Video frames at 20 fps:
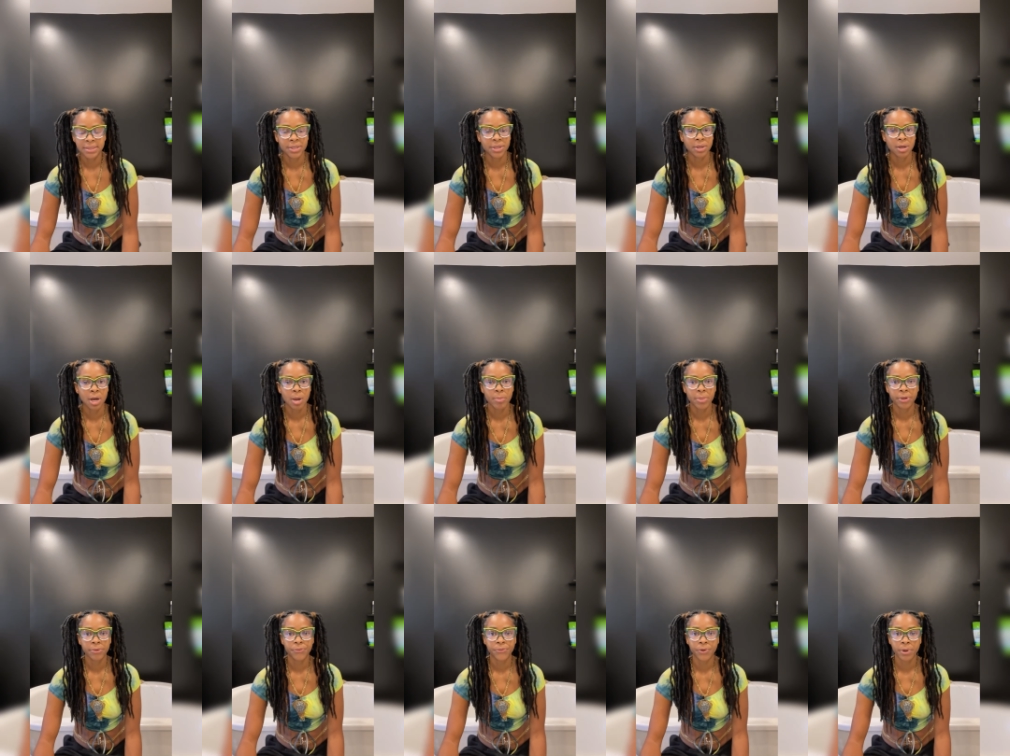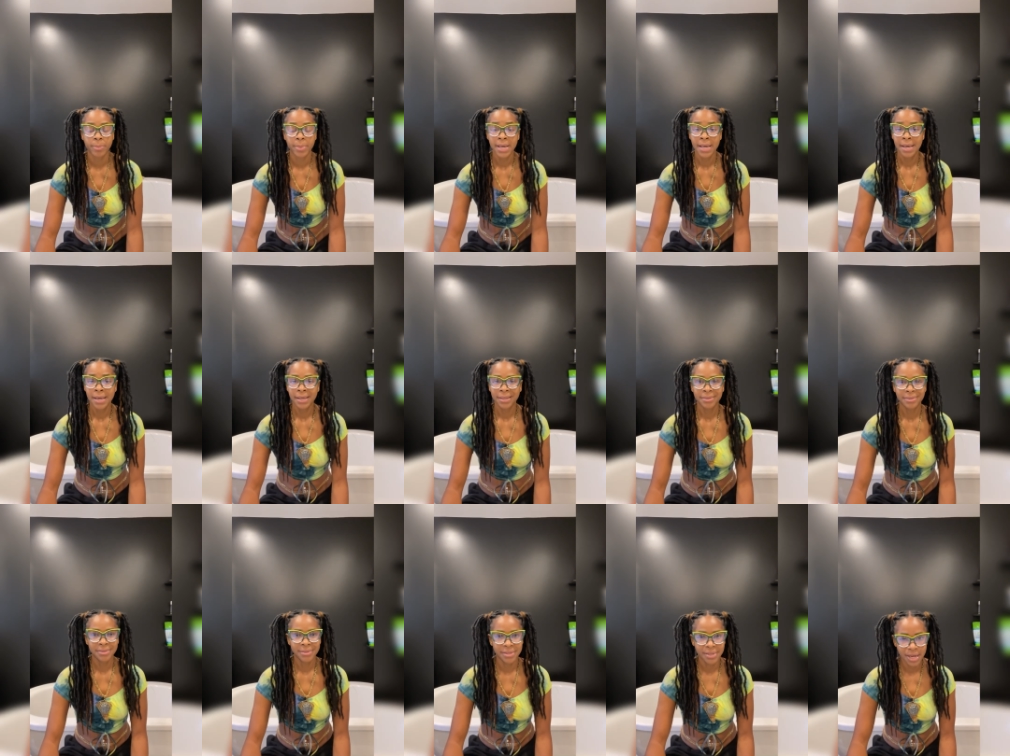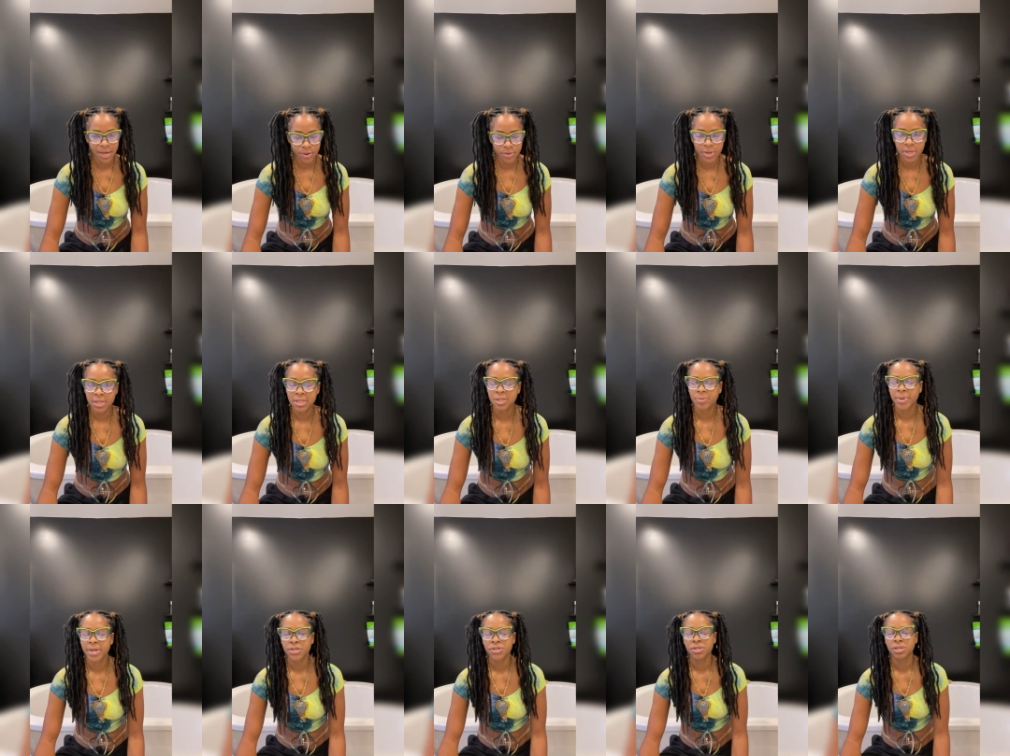They're coming from dairy,
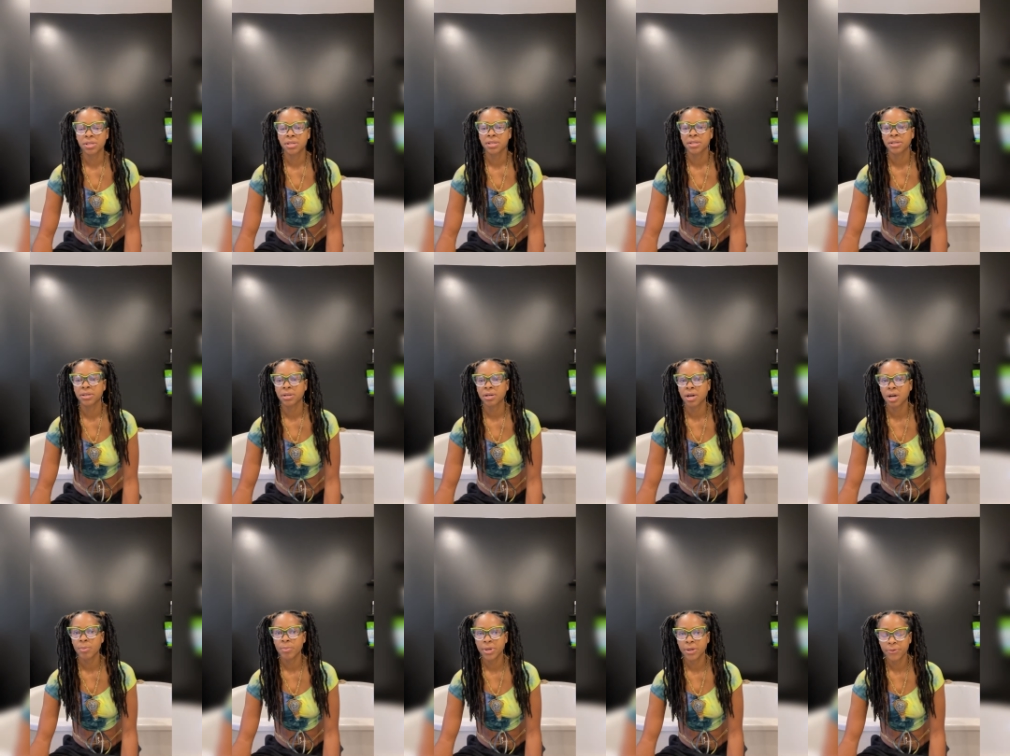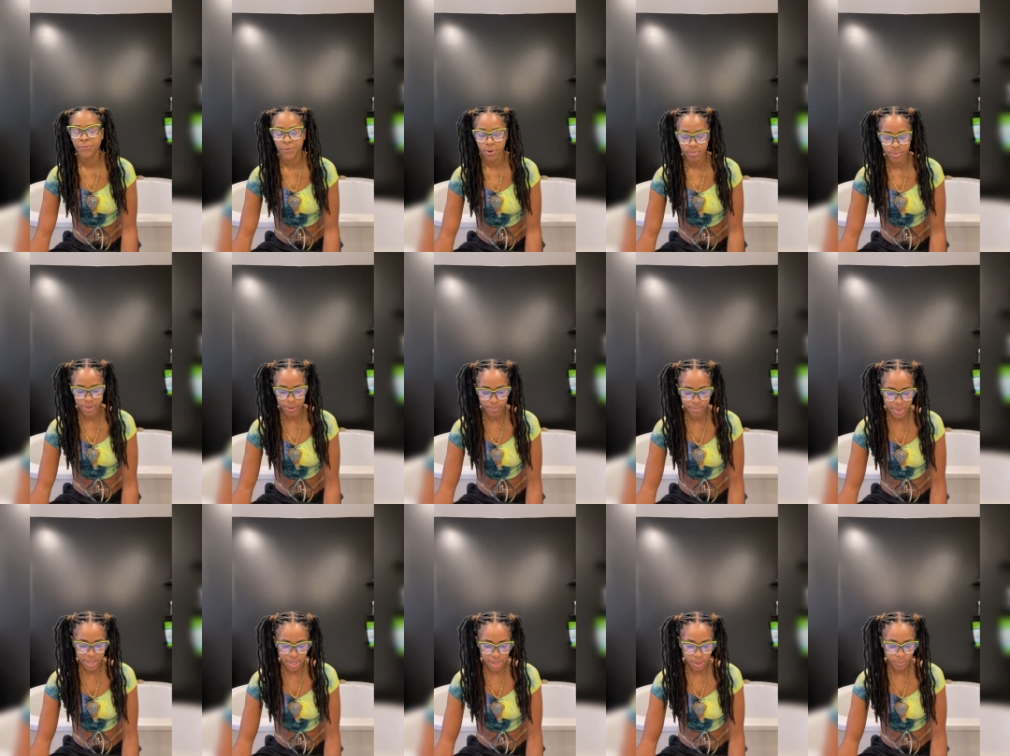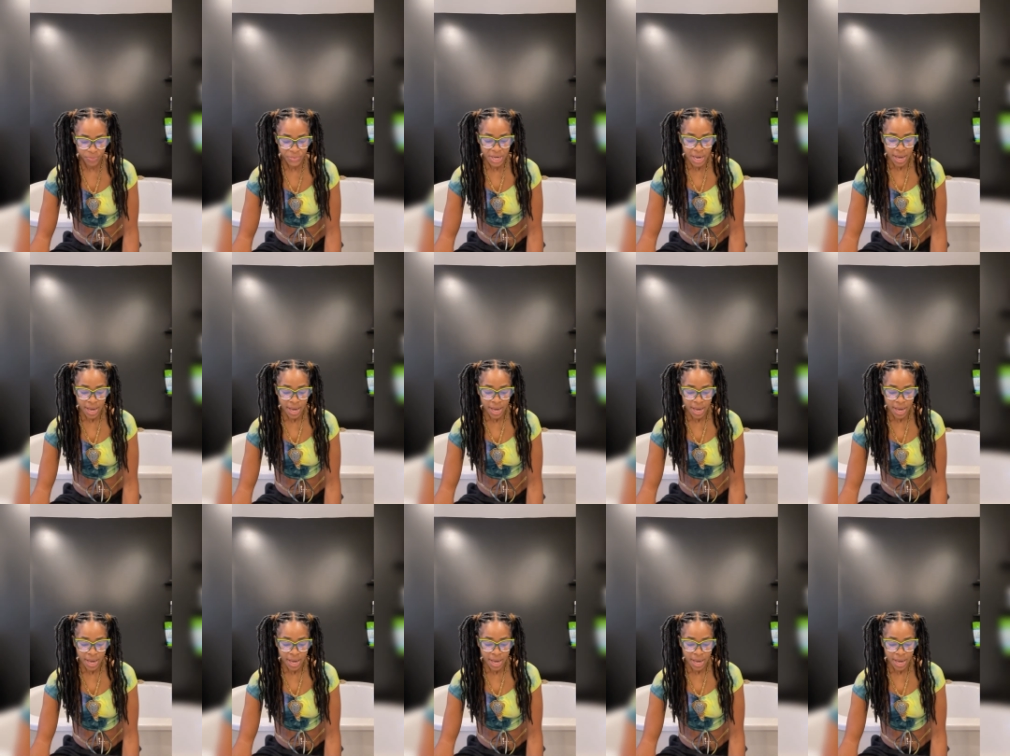especially. They're coming from the meat.